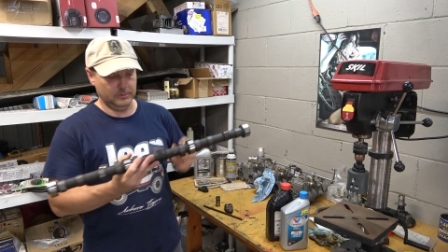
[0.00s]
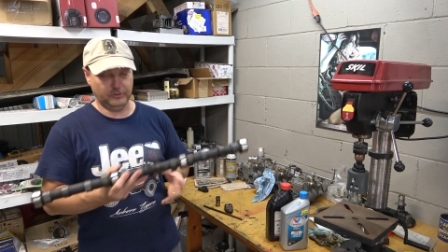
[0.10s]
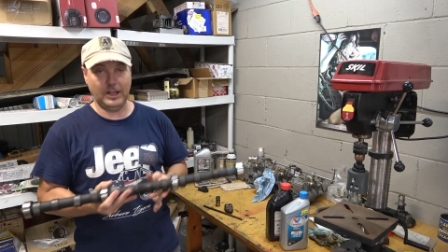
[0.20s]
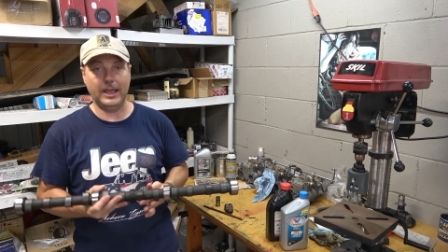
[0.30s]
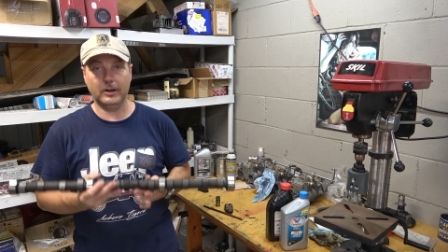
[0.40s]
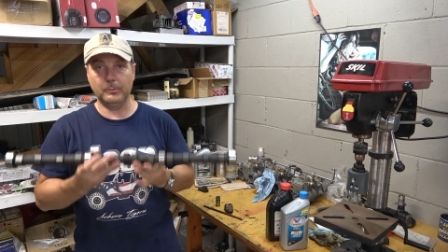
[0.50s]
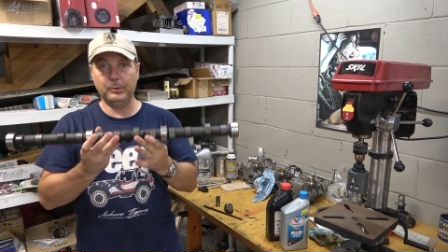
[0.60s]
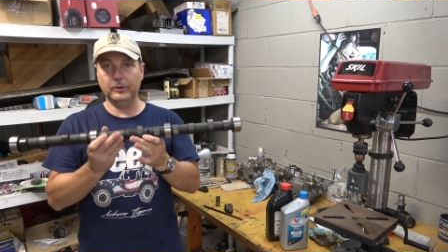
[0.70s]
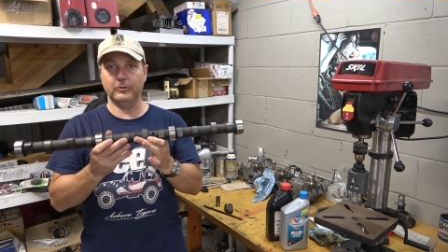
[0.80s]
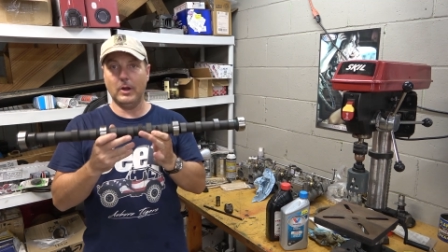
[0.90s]
standard
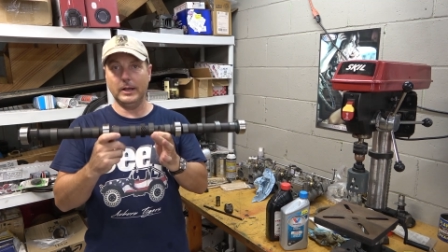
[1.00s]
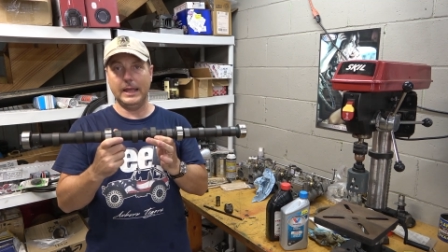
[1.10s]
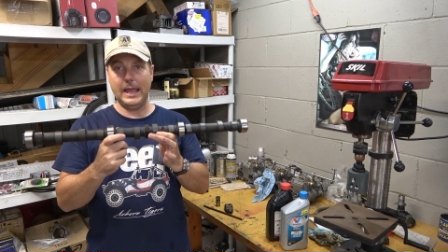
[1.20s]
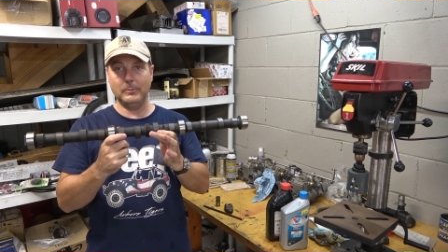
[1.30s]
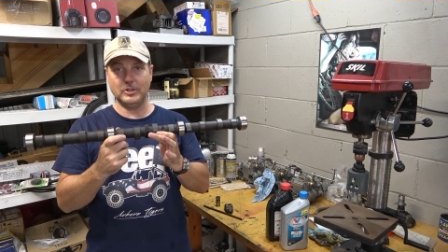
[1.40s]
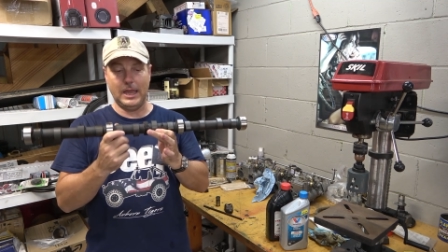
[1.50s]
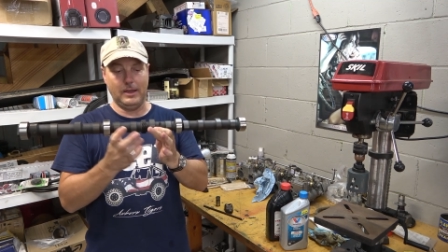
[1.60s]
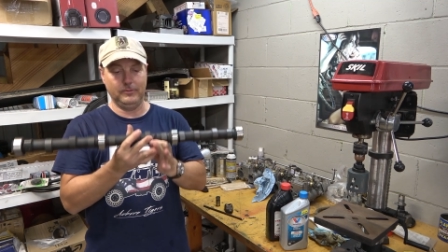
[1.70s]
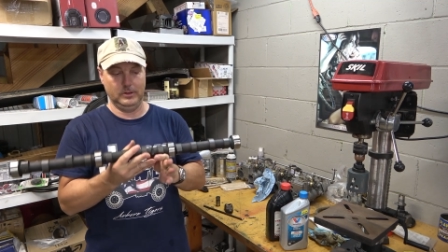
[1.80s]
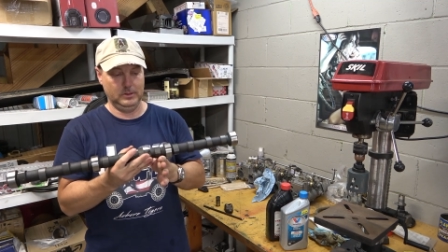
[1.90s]
push rod camshaft.